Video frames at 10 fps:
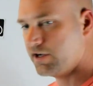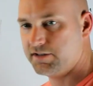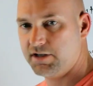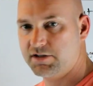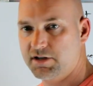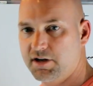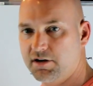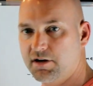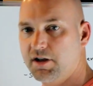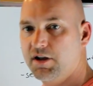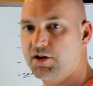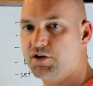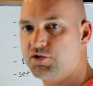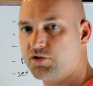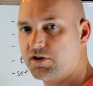transition here,
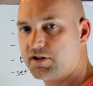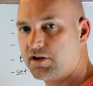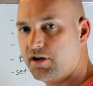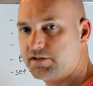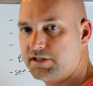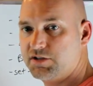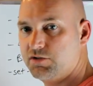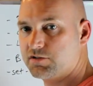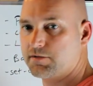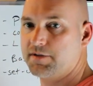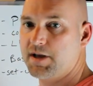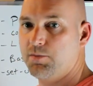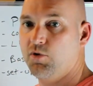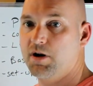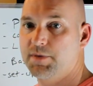you're going to cause issues around
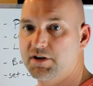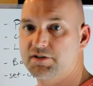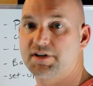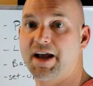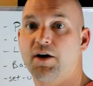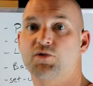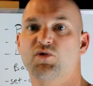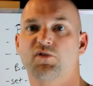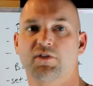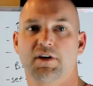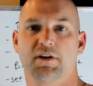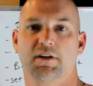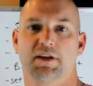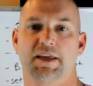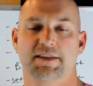that point because now you've,
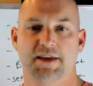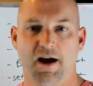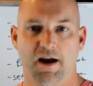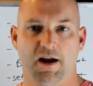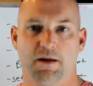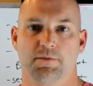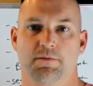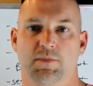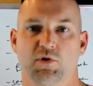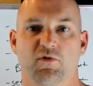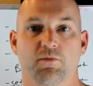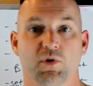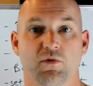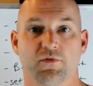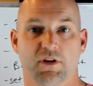in time, you've
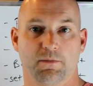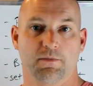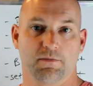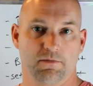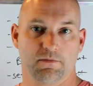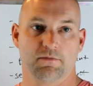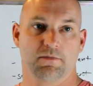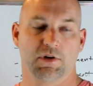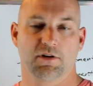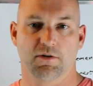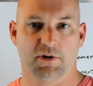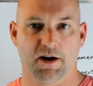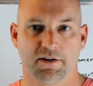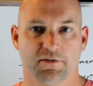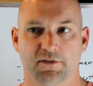moved them, you know,
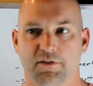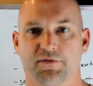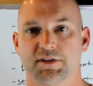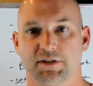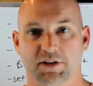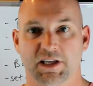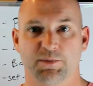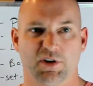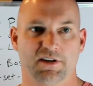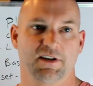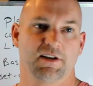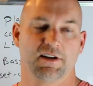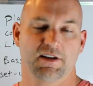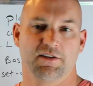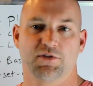not, in, not physically, but
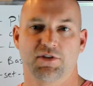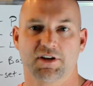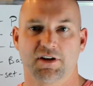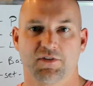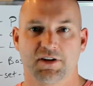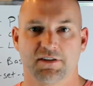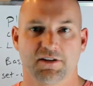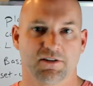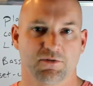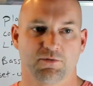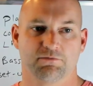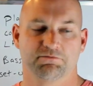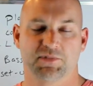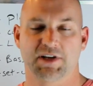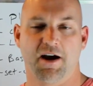if you think of it in the
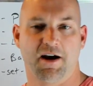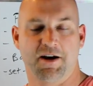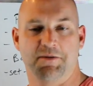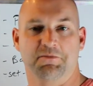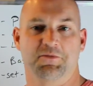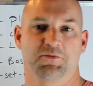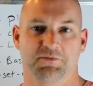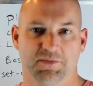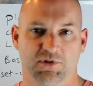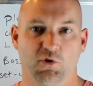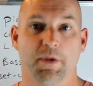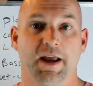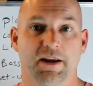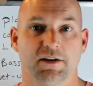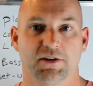time
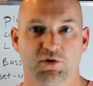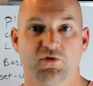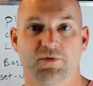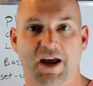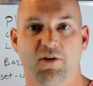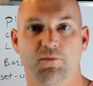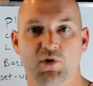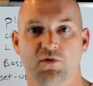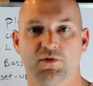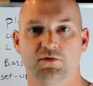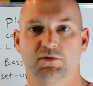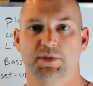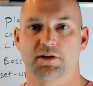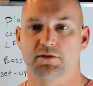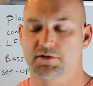domain. You've now moved those
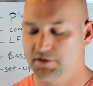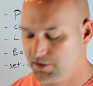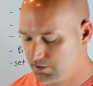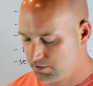speakers.